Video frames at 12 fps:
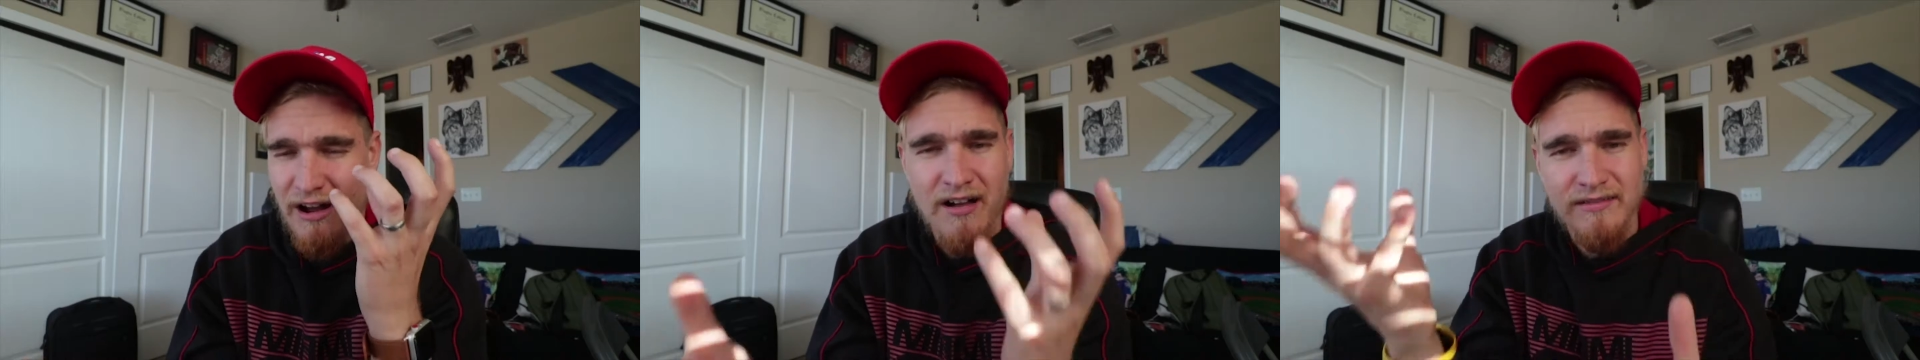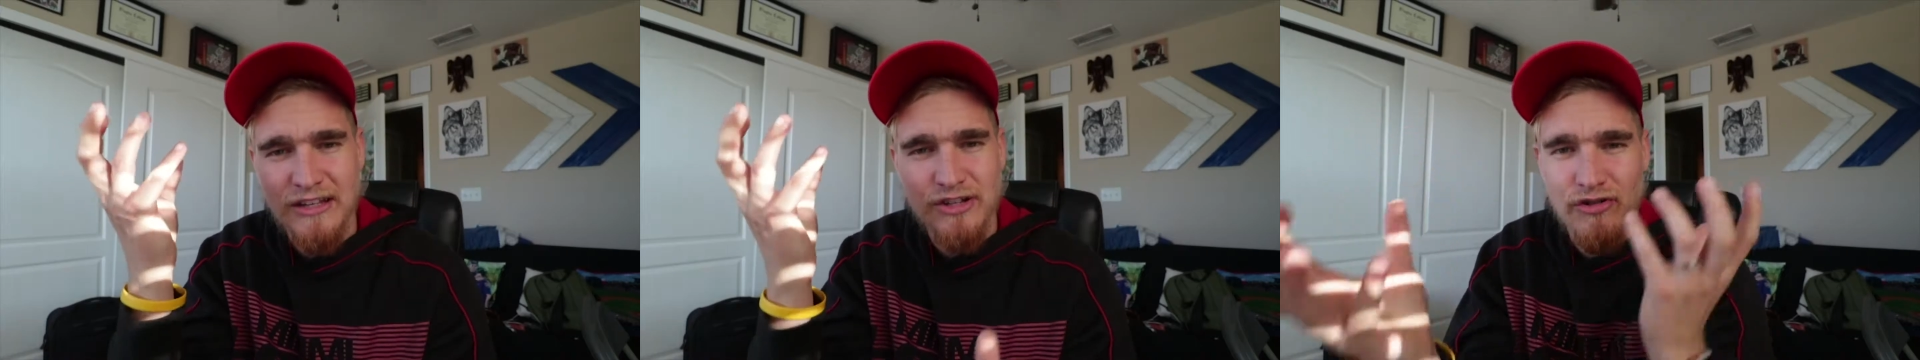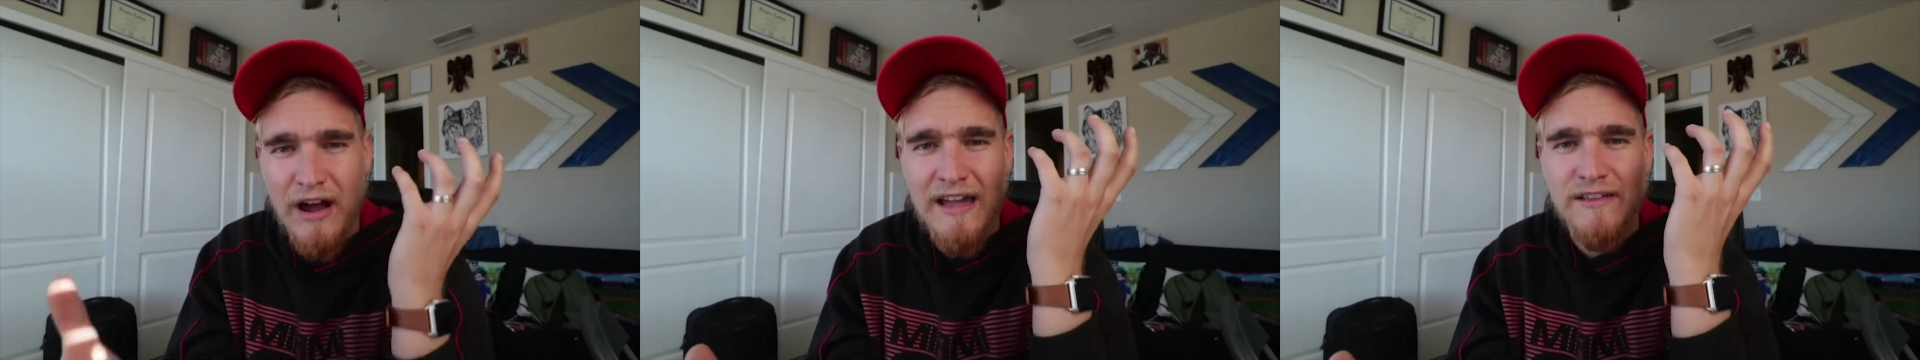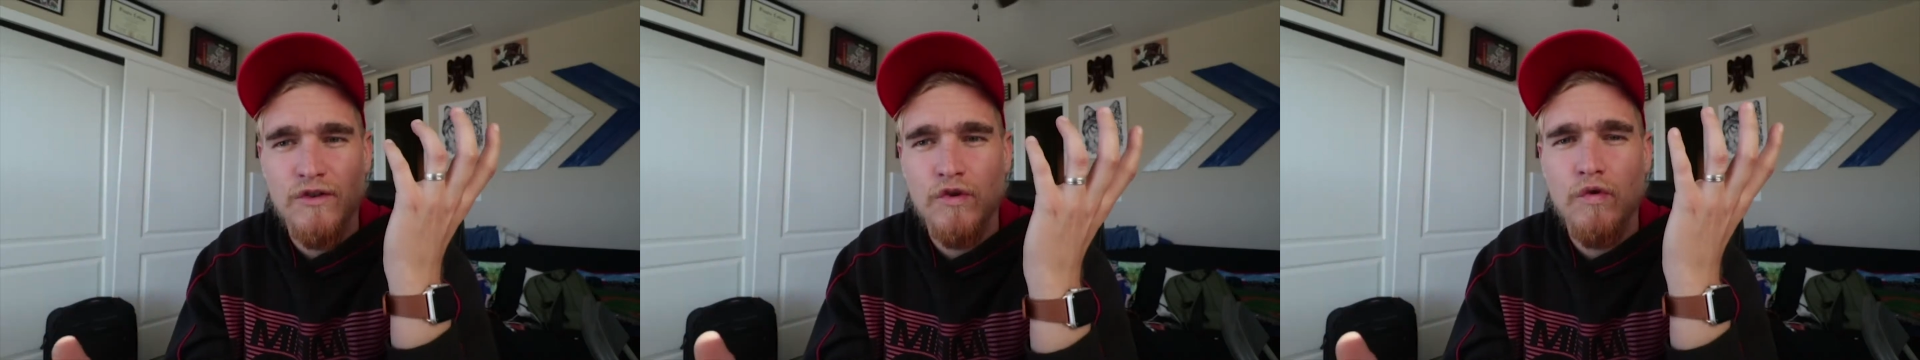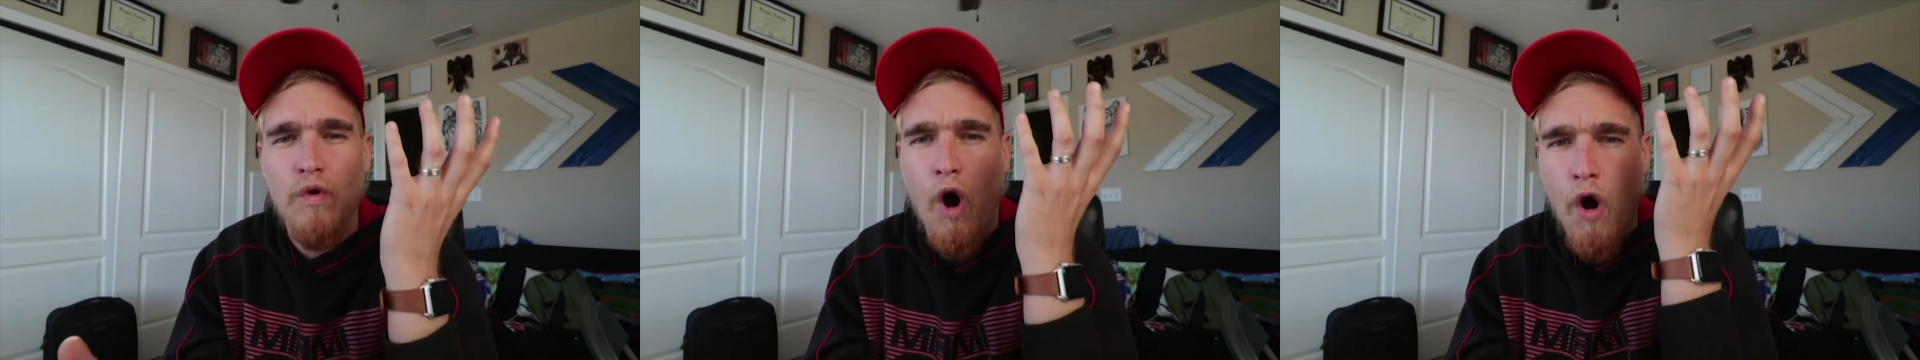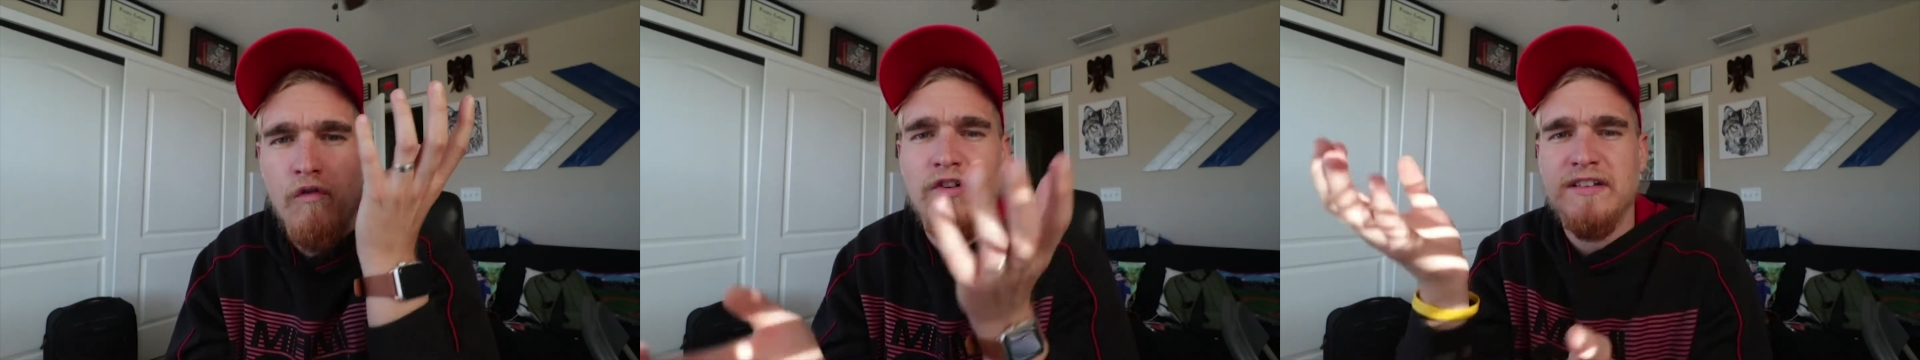constantly trying to
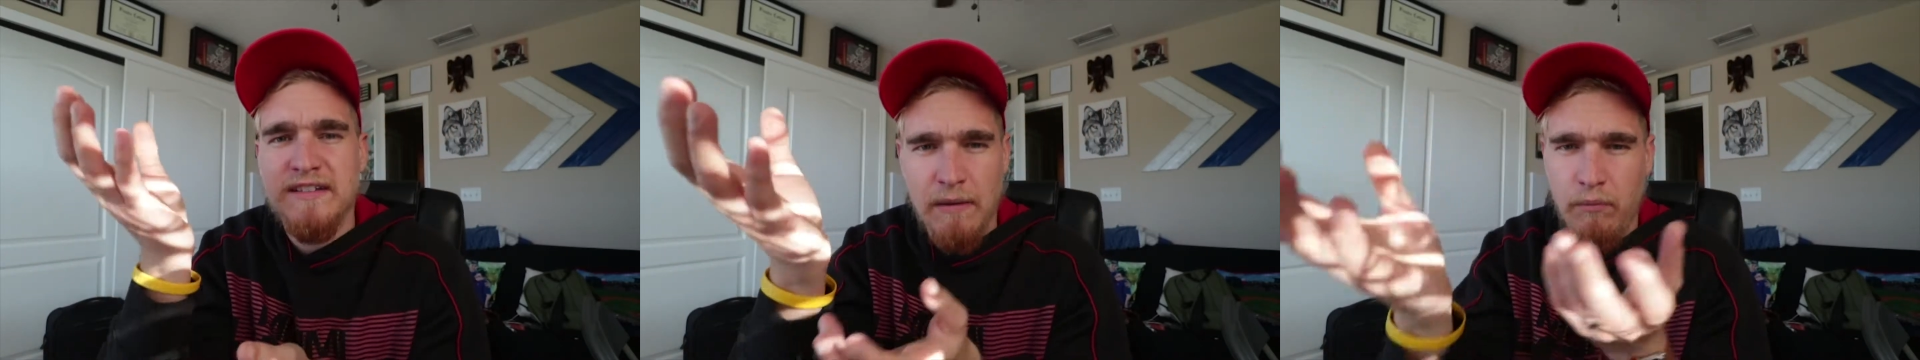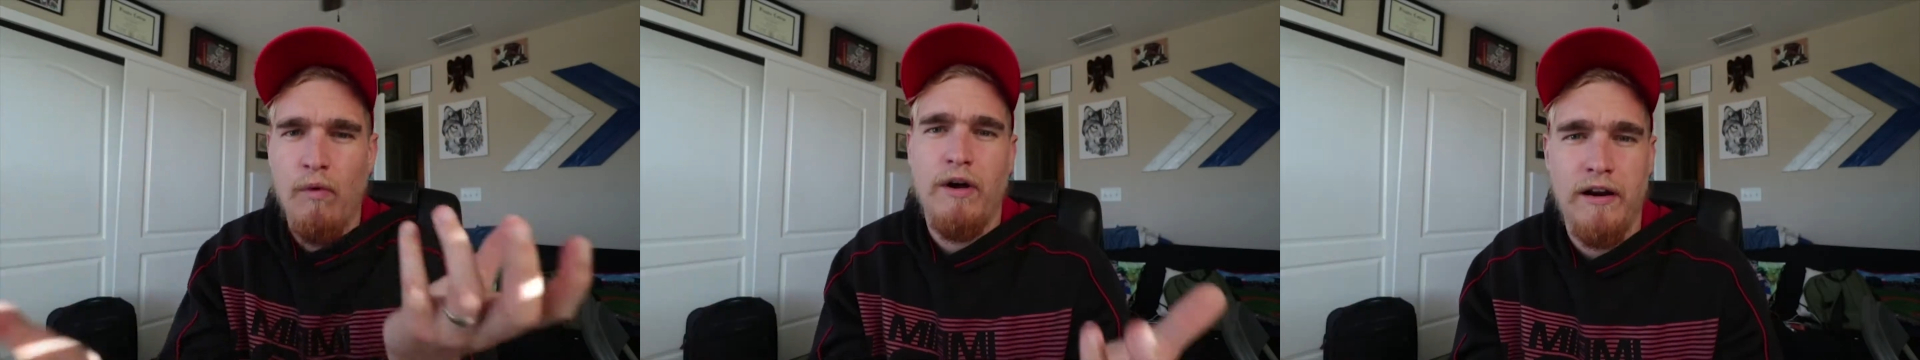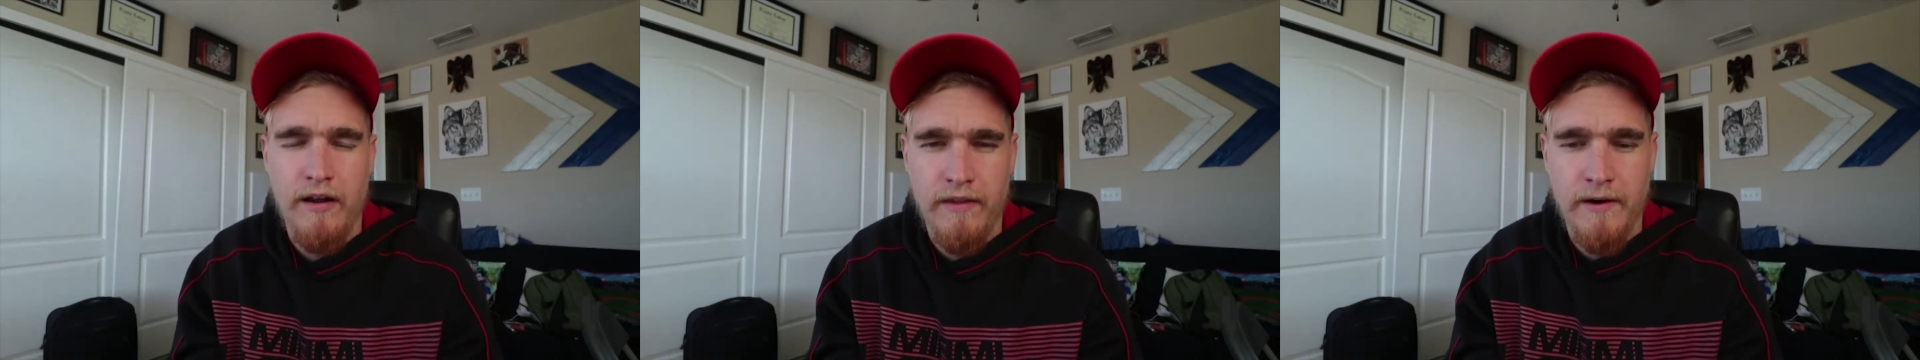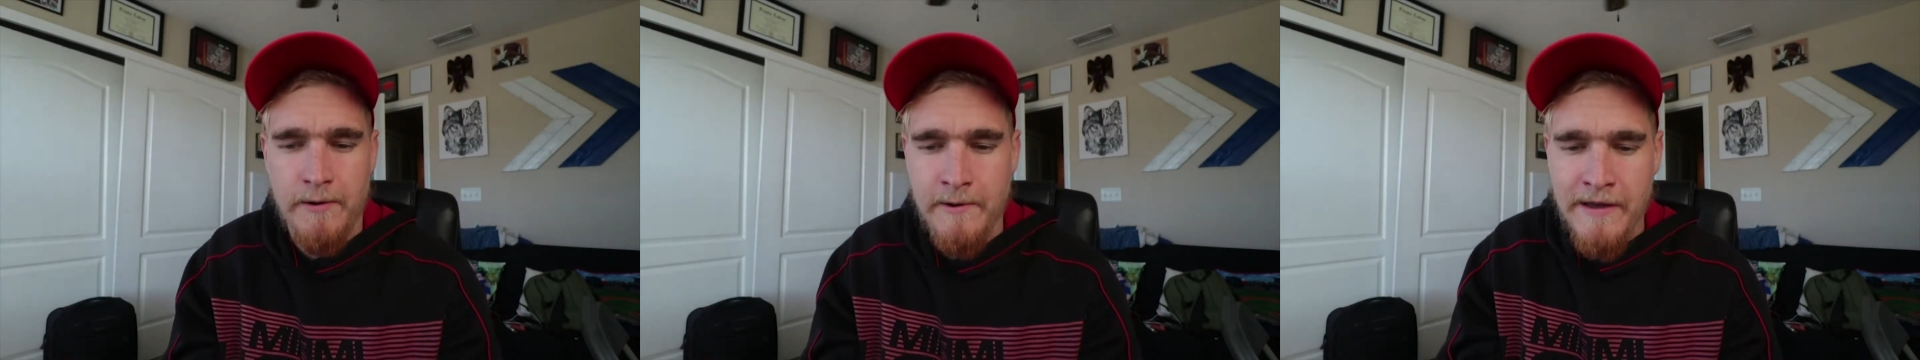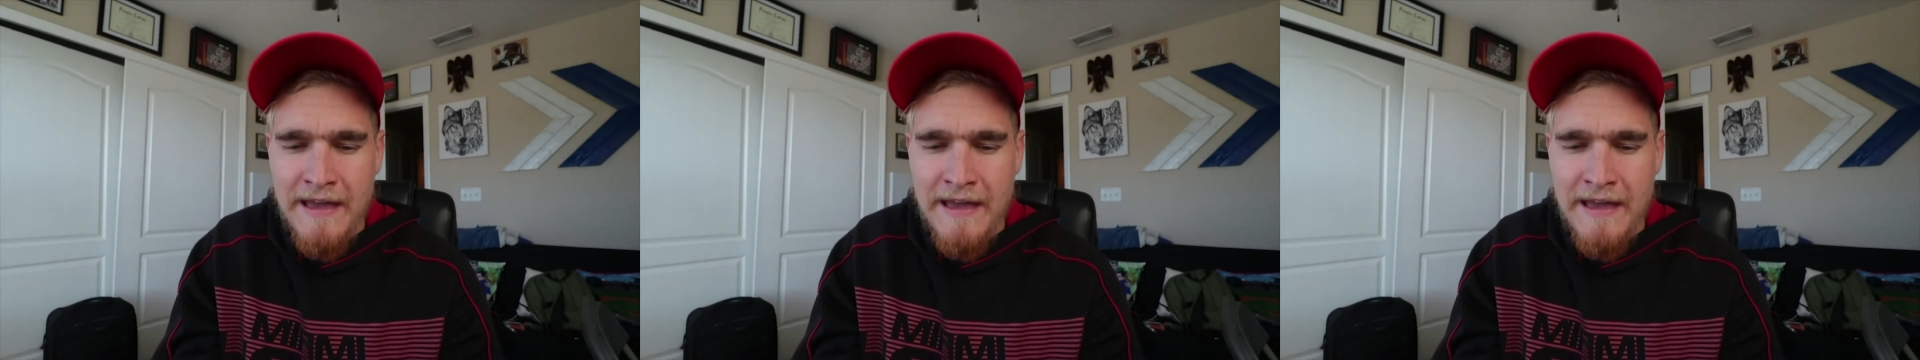overstep one another.